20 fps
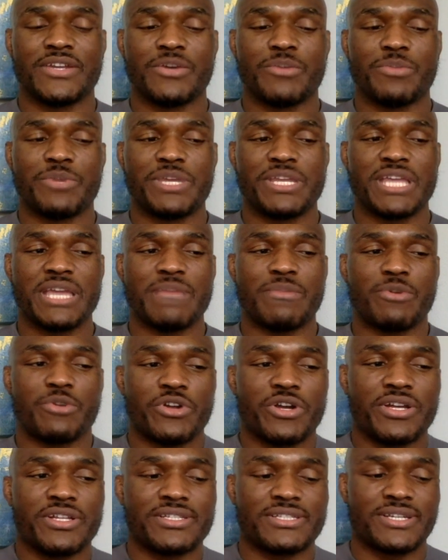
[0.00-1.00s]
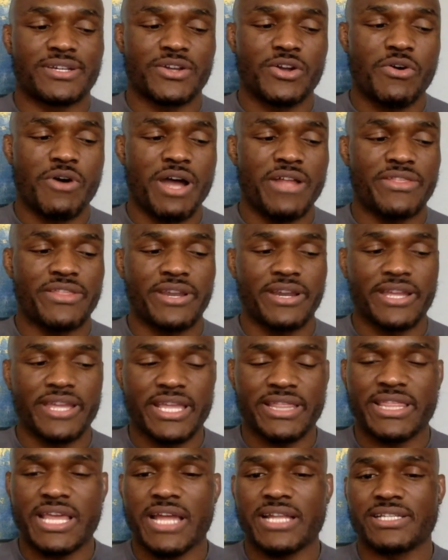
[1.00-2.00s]
Being able to go out there and
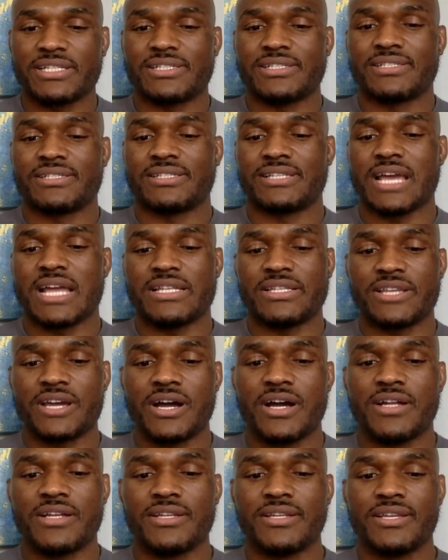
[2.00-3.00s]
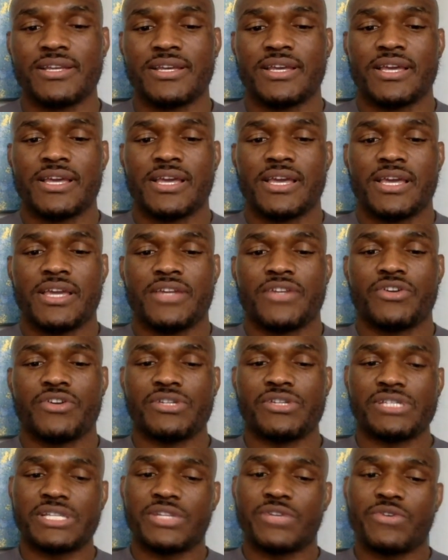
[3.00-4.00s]
get that done,
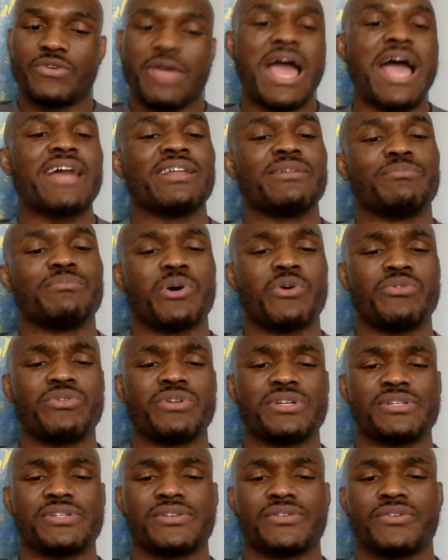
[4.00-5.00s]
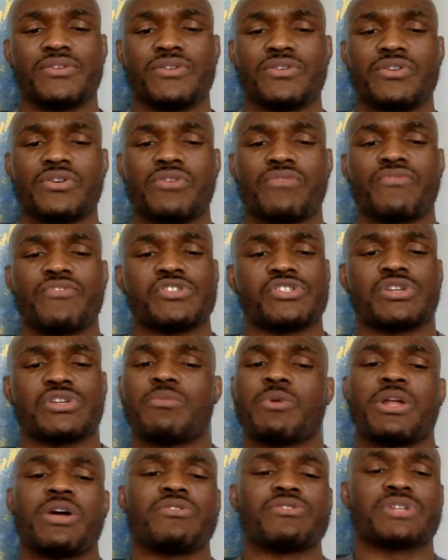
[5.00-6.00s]
it's a little added bonus, for
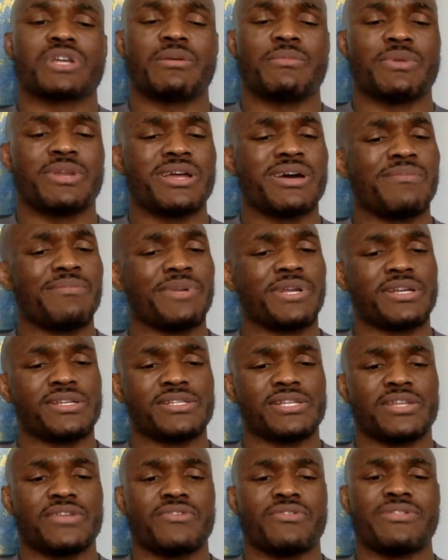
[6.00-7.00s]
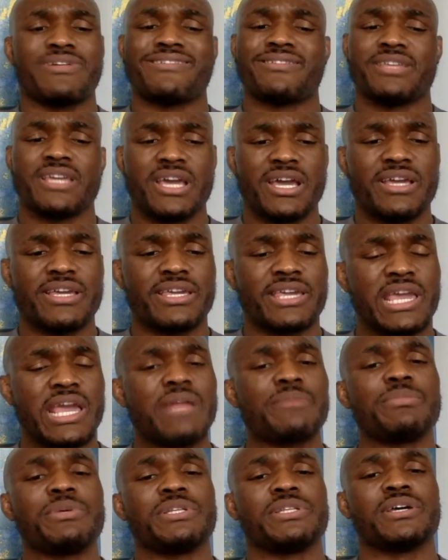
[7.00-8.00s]
someone else coming up, because they know that, yeah, it
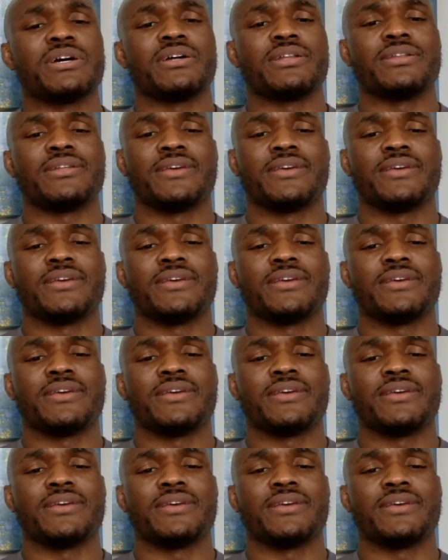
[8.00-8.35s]
can be done.